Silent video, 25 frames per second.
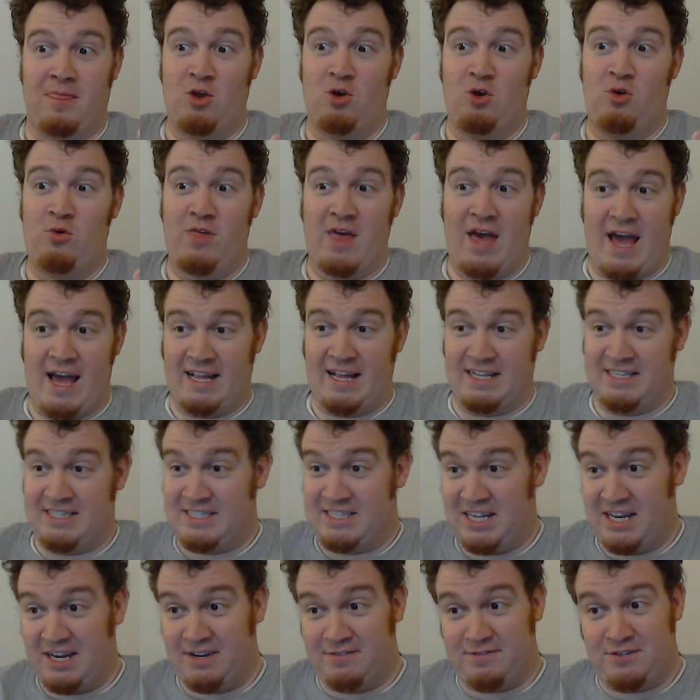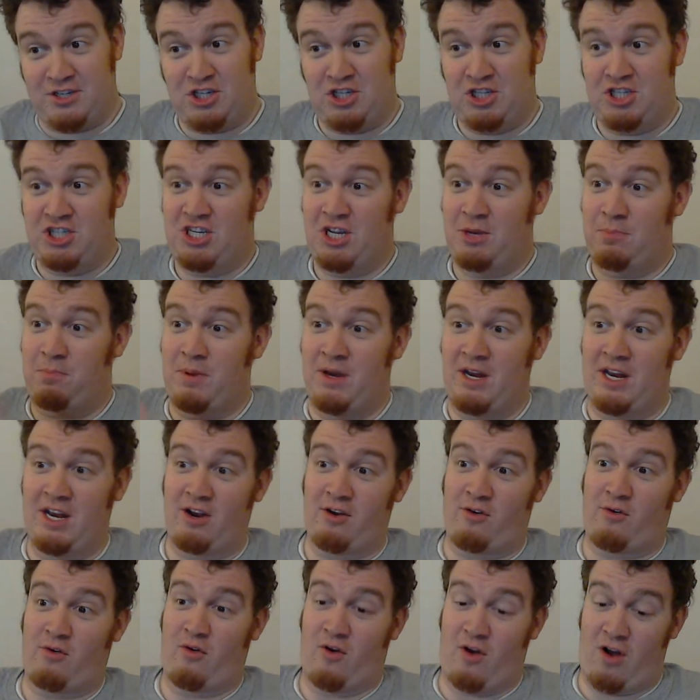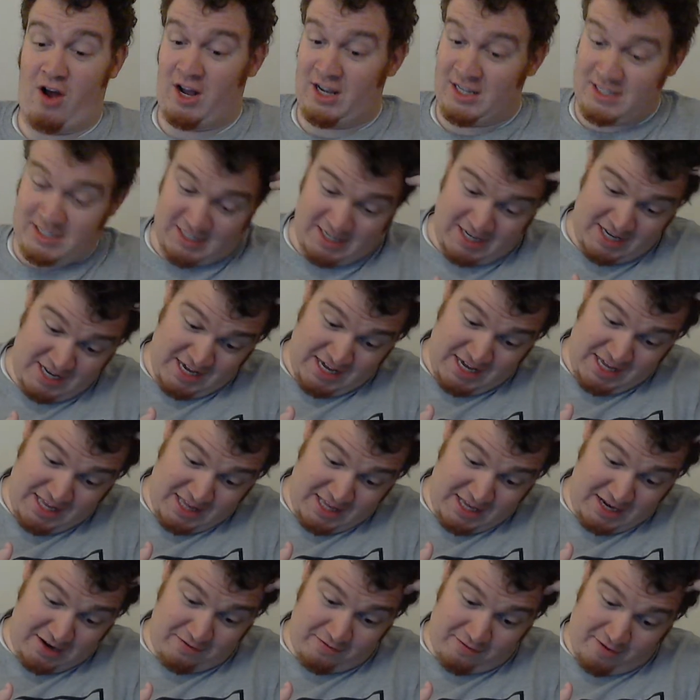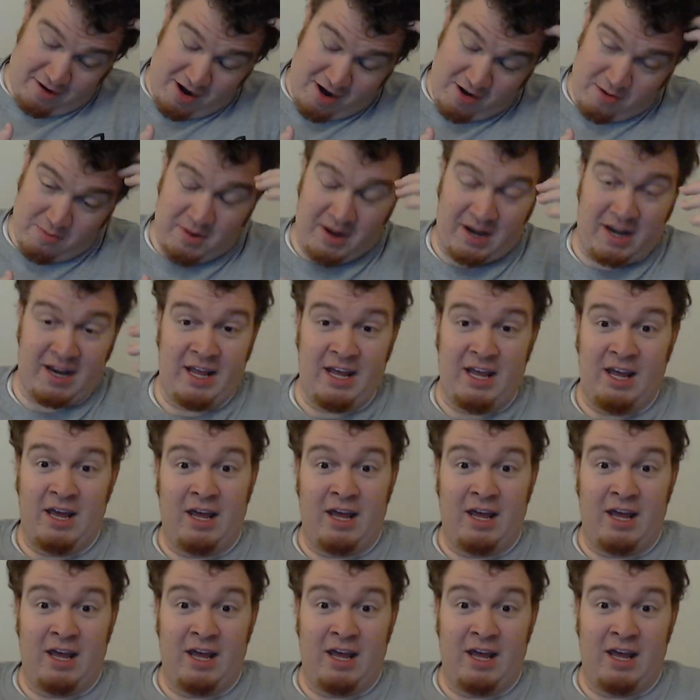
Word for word: do that instead of shipping it across the environment.